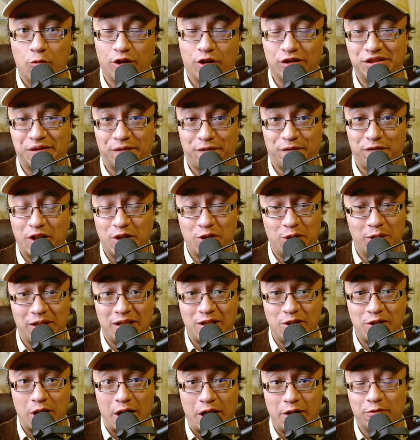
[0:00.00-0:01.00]
works of fiction
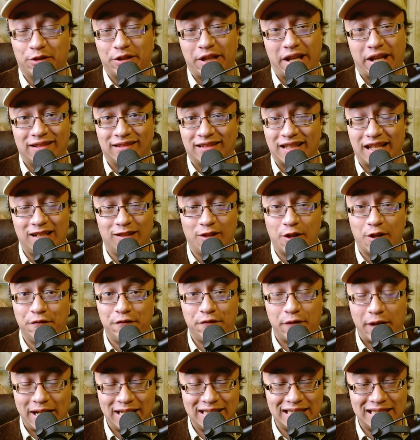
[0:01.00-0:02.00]
in general, not let alone
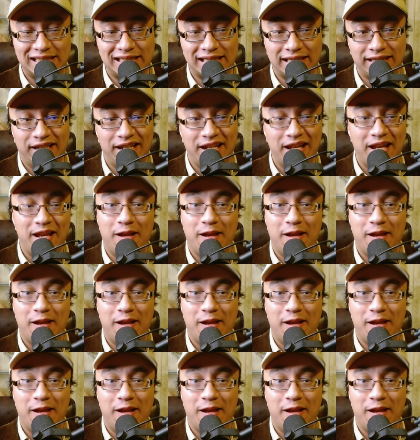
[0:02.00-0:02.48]
fantasy,